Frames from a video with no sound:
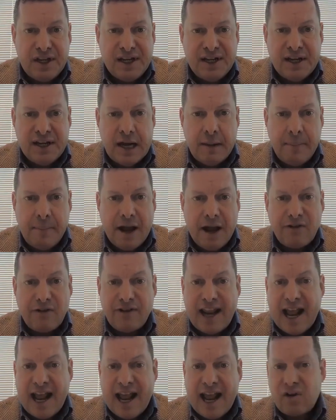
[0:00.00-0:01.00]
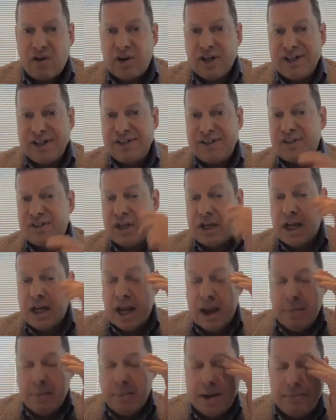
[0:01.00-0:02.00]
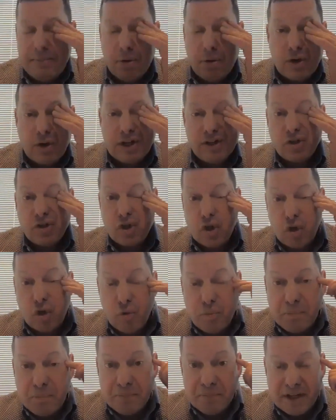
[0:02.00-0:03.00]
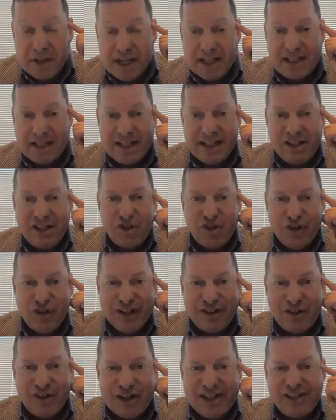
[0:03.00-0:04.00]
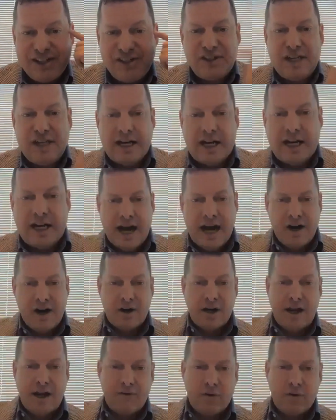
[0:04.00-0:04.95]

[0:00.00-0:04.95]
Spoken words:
the amount of calories people consume continues to increase at a higher